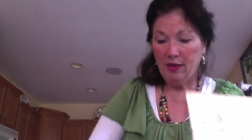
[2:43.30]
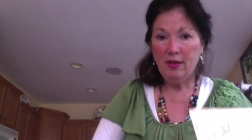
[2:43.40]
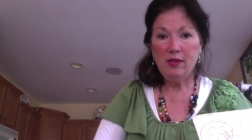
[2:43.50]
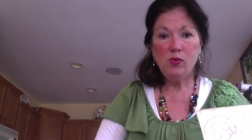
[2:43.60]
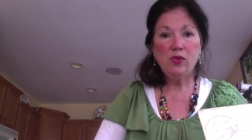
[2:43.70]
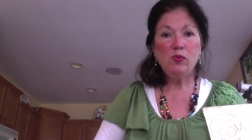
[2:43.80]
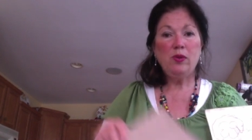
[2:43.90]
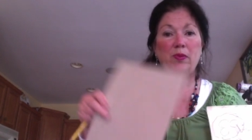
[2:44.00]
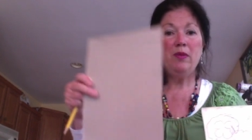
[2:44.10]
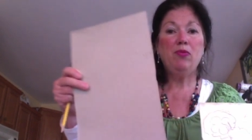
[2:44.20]
this was
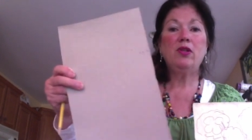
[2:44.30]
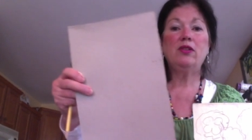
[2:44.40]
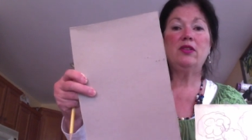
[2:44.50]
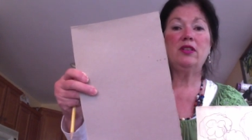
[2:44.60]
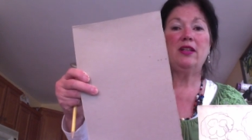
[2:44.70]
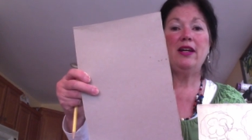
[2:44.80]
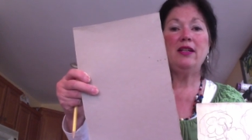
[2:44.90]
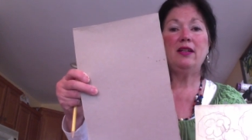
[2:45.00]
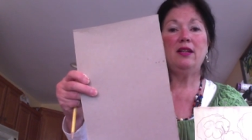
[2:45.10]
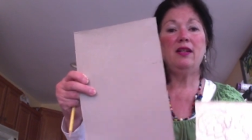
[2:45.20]
what my board looked
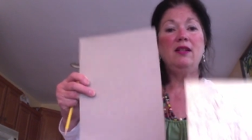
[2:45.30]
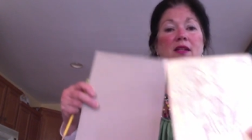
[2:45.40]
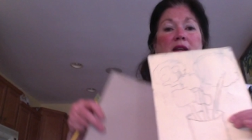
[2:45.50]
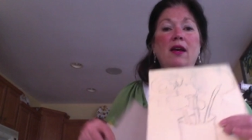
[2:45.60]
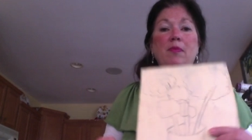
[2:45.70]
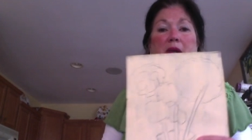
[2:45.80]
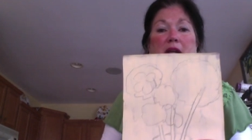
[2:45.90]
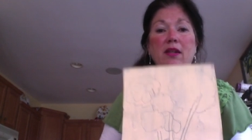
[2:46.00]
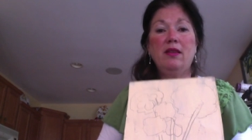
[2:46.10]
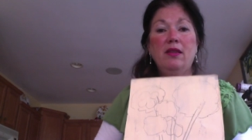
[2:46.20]
like. Again, I
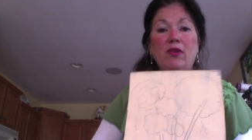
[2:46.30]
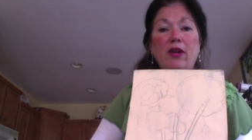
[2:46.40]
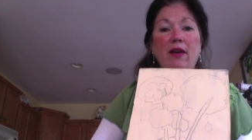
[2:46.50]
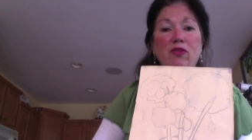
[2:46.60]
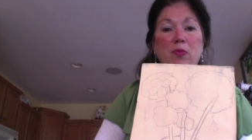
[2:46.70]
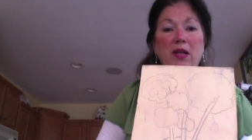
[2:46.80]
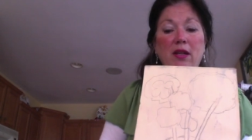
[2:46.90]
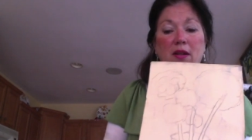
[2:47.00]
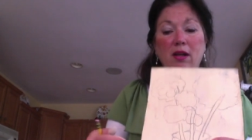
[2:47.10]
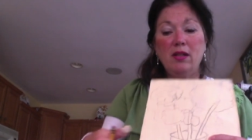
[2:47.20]
painted the craft
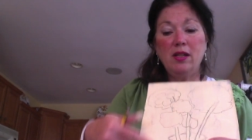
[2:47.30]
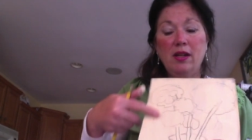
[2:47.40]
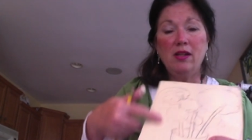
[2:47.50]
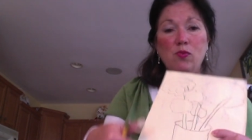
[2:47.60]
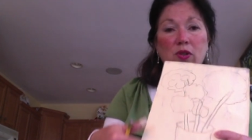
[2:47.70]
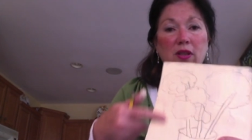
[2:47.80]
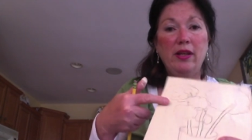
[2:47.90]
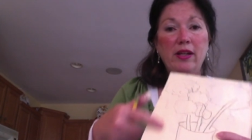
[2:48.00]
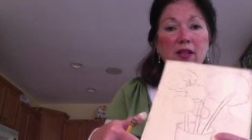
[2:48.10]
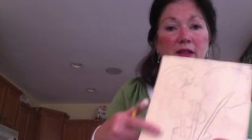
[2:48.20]
paint on it in one
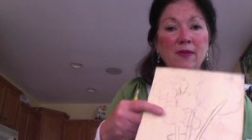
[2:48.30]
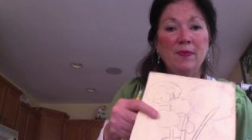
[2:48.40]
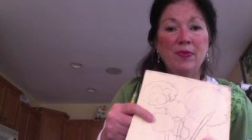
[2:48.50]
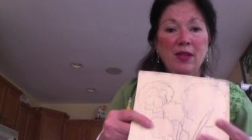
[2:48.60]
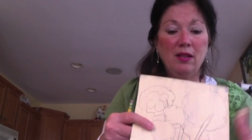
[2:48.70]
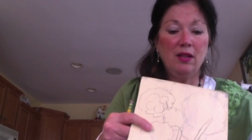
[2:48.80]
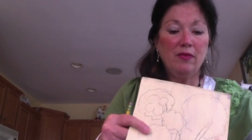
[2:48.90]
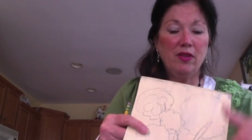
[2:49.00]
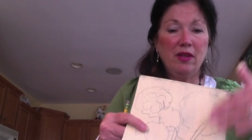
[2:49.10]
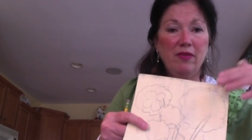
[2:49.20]
layer,
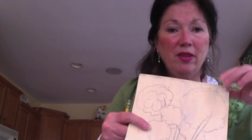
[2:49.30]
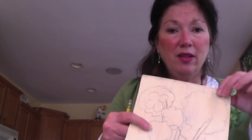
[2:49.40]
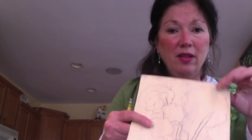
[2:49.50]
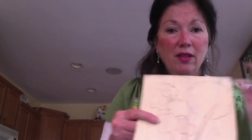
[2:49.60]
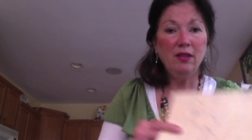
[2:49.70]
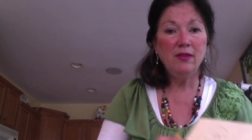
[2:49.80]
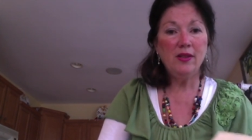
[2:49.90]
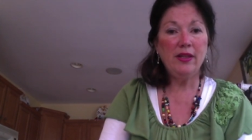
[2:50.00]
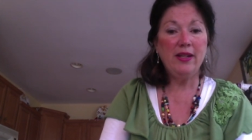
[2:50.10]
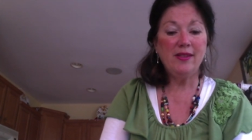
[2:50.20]
covered everything,
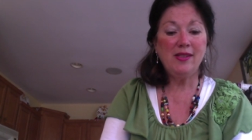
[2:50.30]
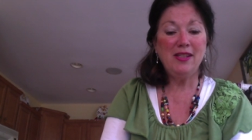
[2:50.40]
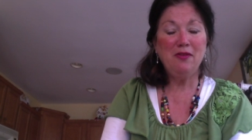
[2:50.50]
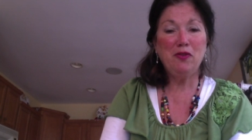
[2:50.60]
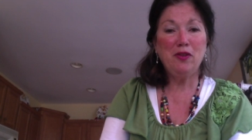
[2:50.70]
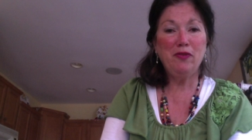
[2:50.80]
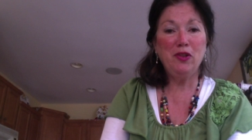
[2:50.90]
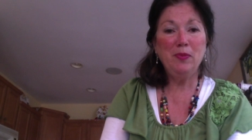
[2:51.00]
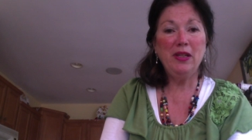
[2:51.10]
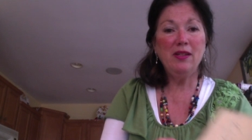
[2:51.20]
let it sit for a
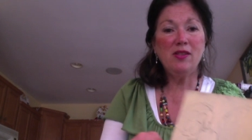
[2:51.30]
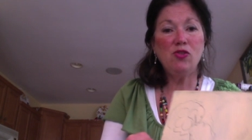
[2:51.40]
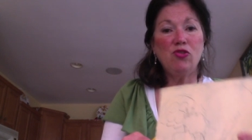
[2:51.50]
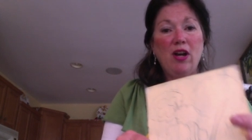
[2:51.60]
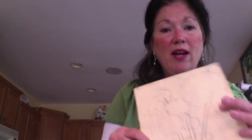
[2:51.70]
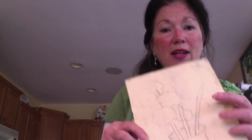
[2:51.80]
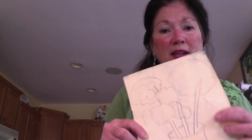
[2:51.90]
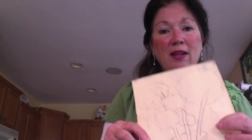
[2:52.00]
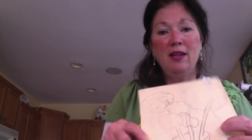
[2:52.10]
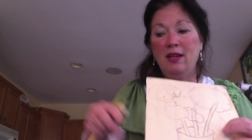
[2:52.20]
few minutes and dry,
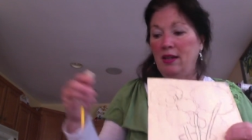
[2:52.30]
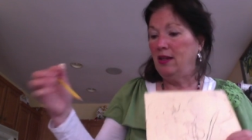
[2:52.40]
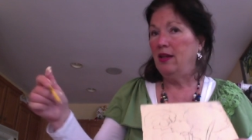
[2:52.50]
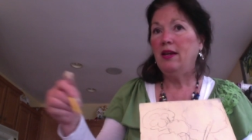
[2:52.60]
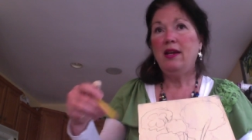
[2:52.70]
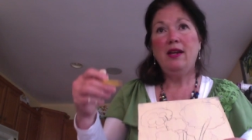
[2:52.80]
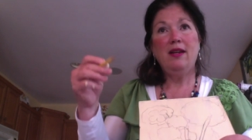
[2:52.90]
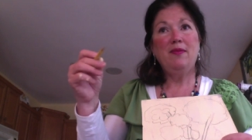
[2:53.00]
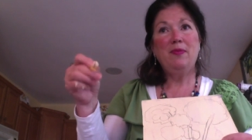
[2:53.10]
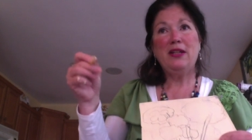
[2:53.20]

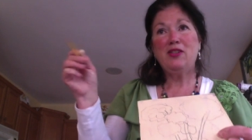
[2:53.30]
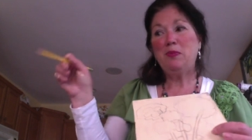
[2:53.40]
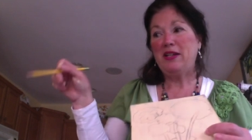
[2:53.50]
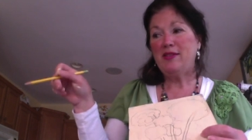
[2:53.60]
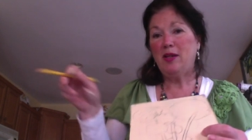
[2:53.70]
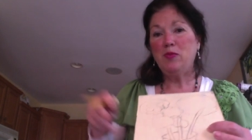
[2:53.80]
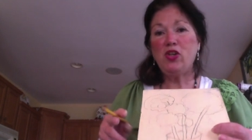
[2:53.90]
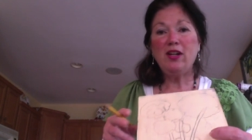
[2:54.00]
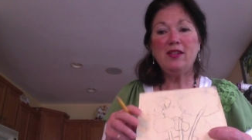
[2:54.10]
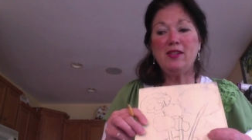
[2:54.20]
and picked my
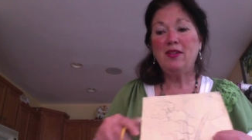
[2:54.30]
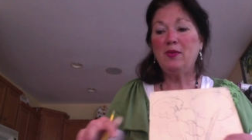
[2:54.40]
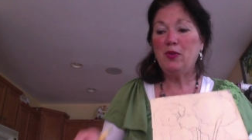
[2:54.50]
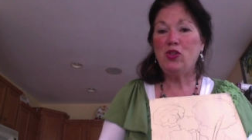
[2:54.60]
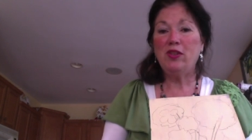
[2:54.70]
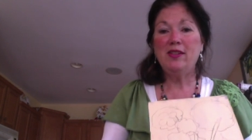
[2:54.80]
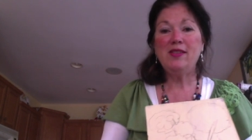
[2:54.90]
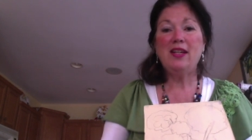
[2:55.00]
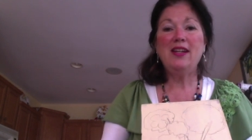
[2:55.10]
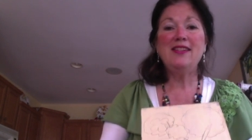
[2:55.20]
subject, which in this
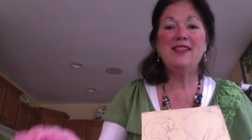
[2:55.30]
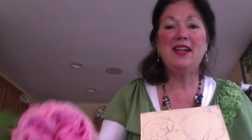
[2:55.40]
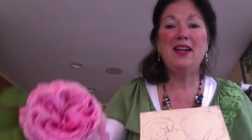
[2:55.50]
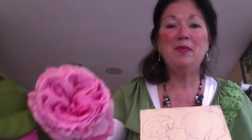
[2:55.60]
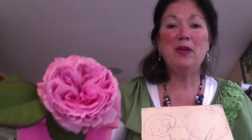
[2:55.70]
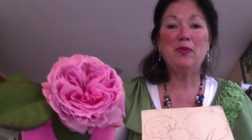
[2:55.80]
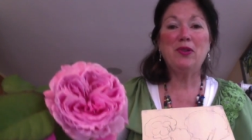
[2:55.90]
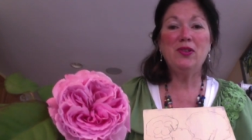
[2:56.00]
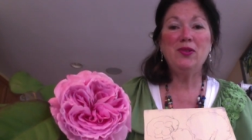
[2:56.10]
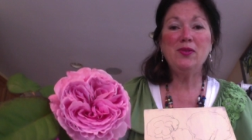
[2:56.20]
case I had my
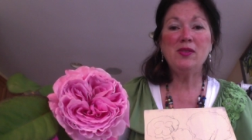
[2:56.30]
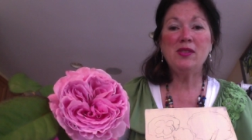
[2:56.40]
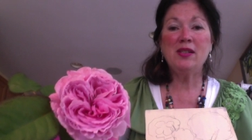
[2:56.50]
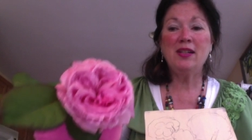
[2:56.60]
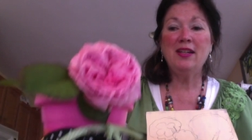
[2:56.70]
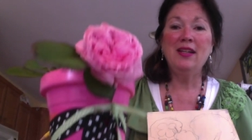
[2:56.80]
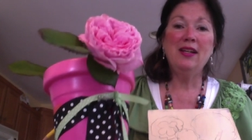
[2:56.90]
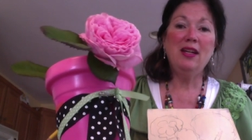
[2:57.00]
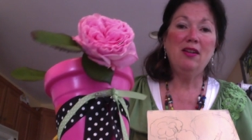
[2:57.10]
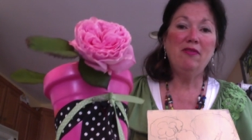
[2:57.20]
rose
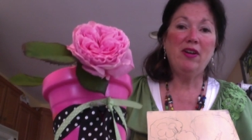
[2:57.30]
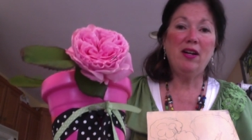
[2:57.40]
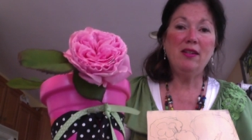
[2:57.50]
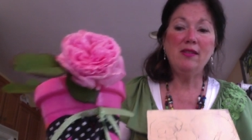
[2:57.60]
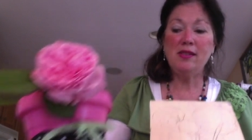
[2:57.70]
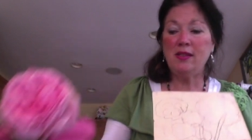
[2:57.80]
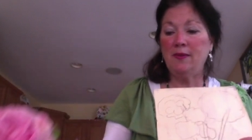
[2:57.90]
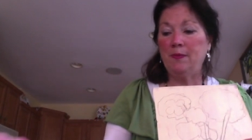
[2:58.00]
in a vase